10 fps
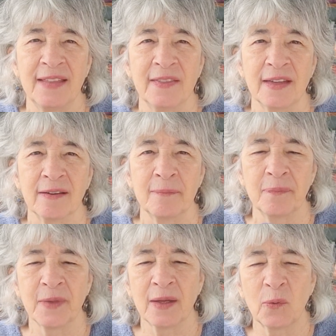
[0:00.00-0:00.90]
in the,
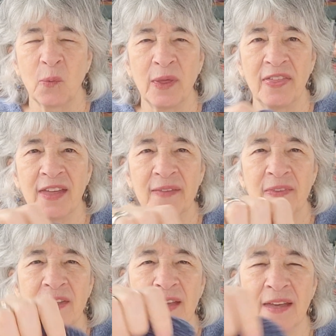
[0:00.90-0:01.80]

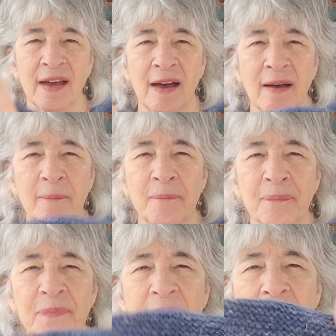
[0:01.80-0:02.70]
within the, um,
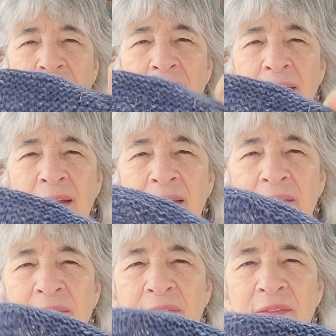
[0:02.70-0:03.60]

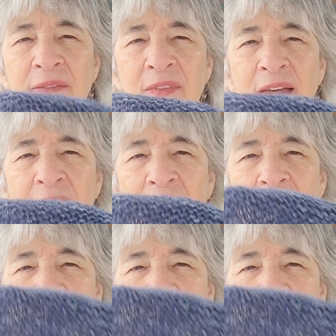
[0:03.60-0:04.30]
that